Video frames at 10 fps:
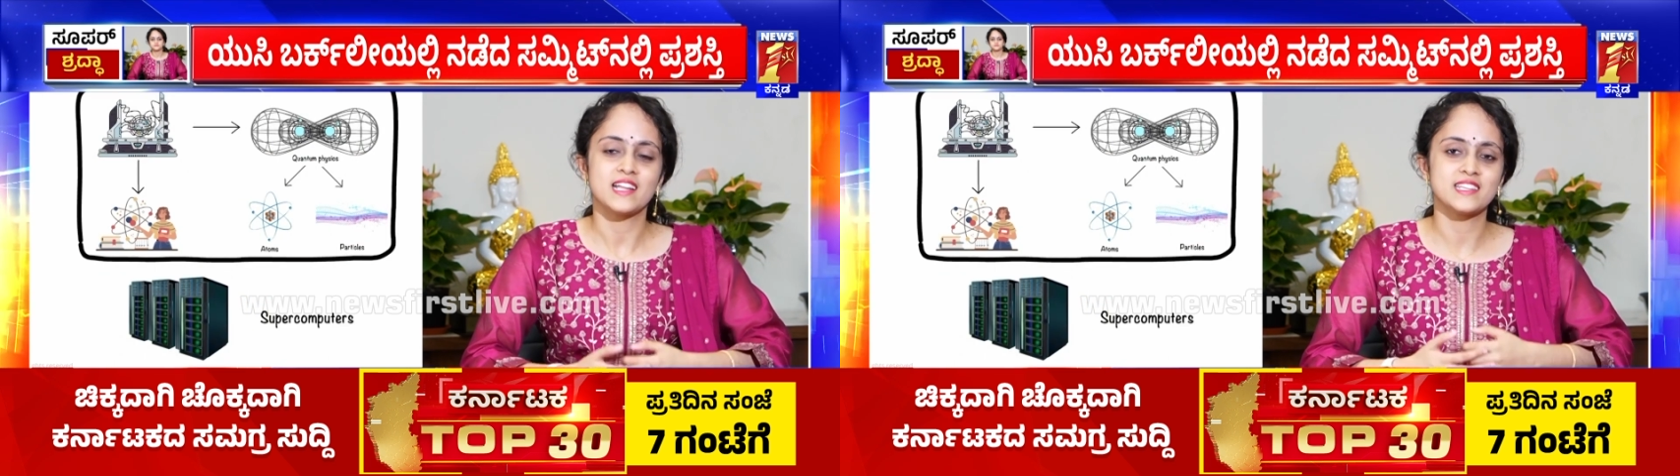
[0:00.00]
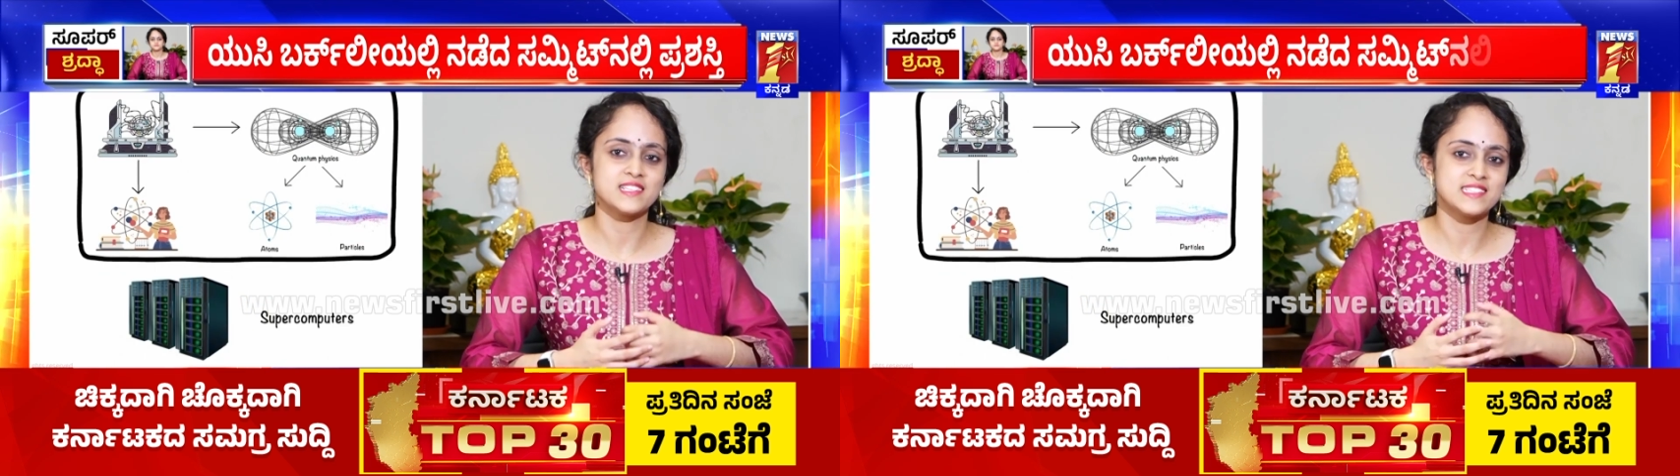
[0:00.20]

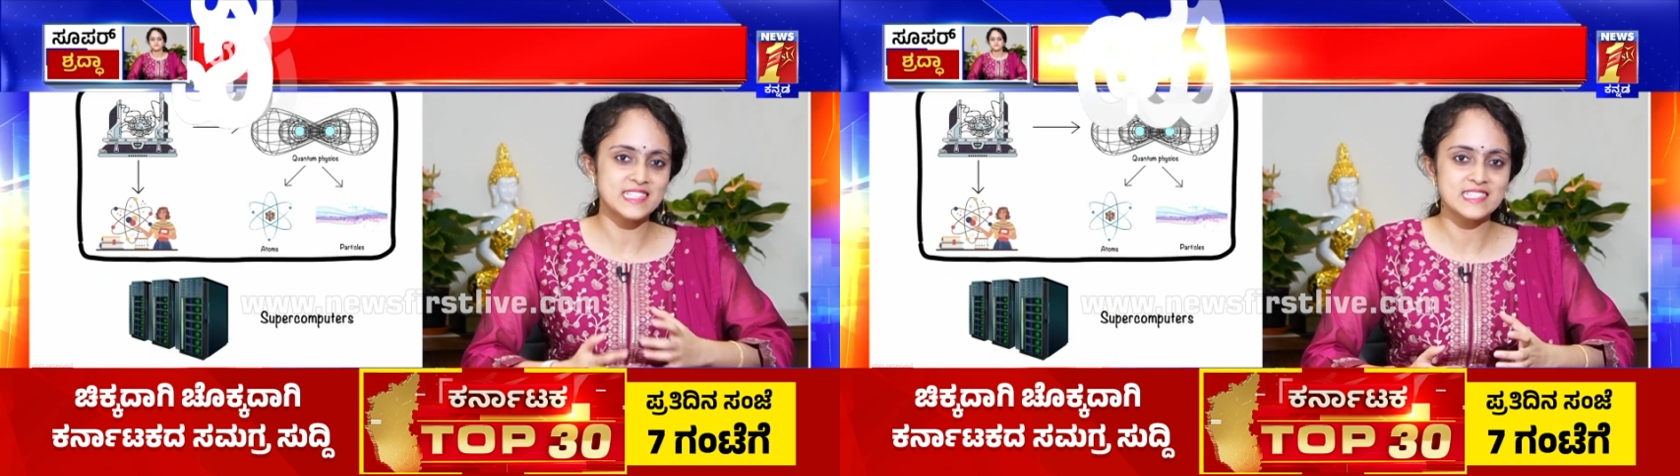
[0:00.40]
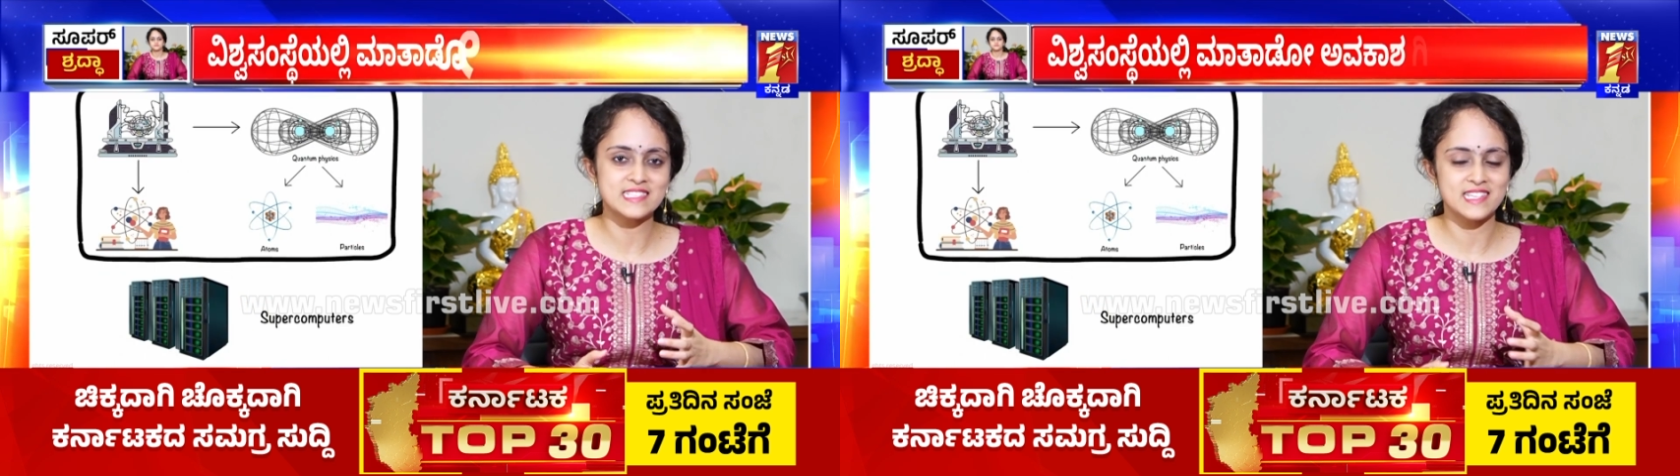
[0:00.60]
Otherwise,
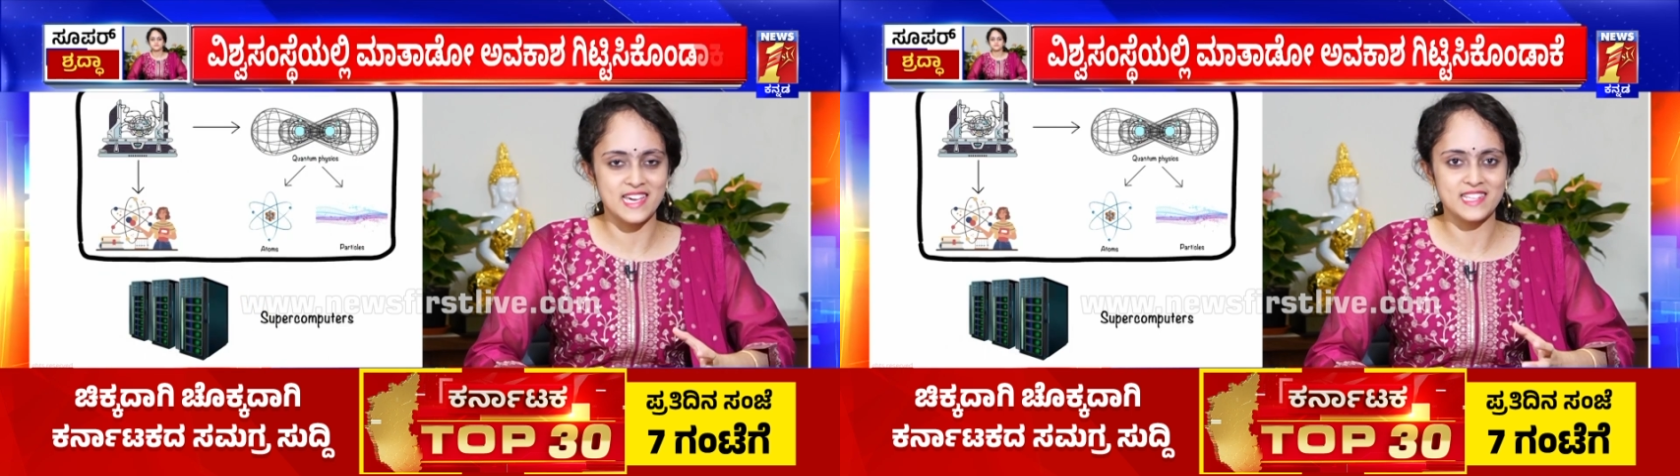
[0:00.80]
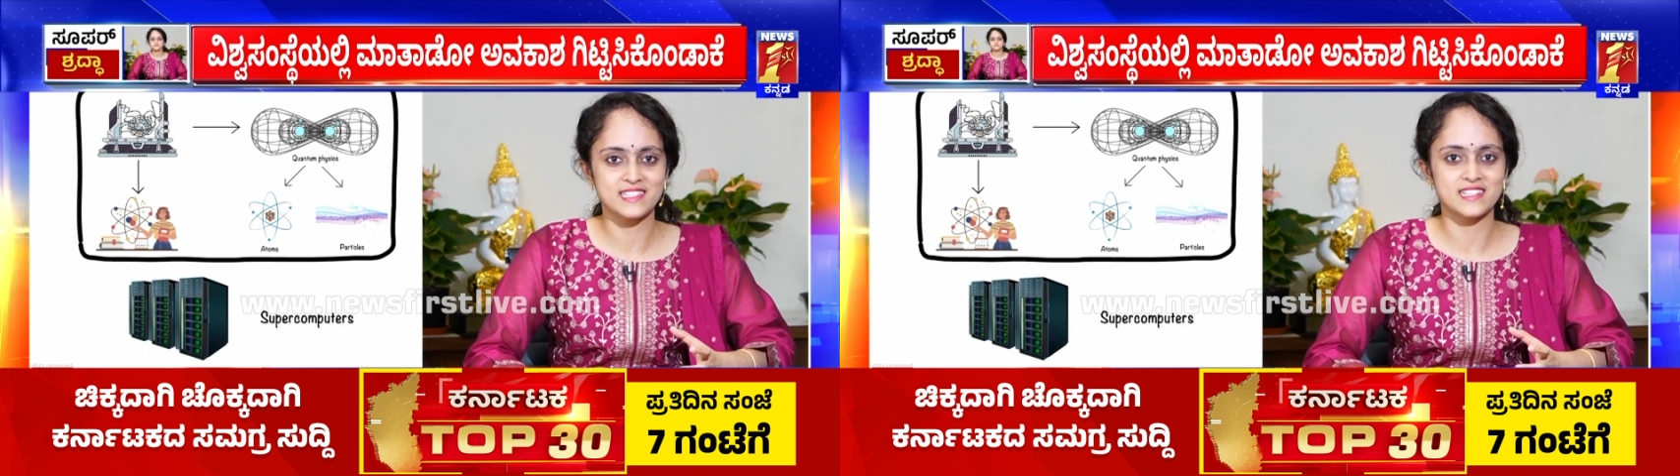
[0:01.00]
since the
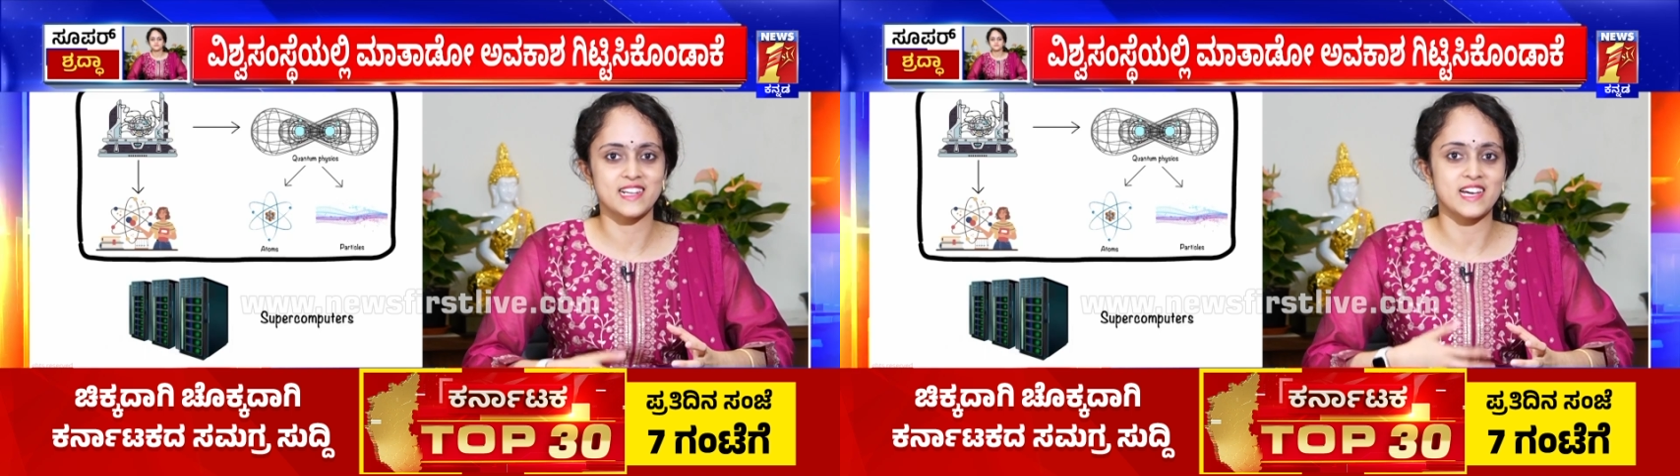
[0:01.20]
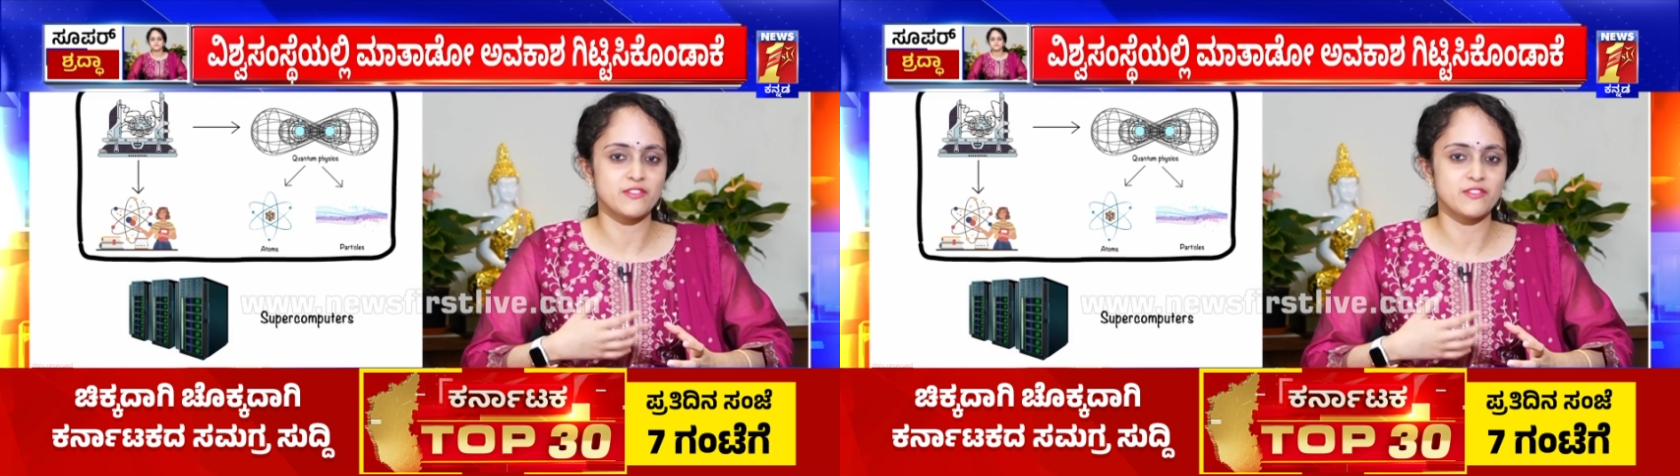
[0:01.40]
8th grade,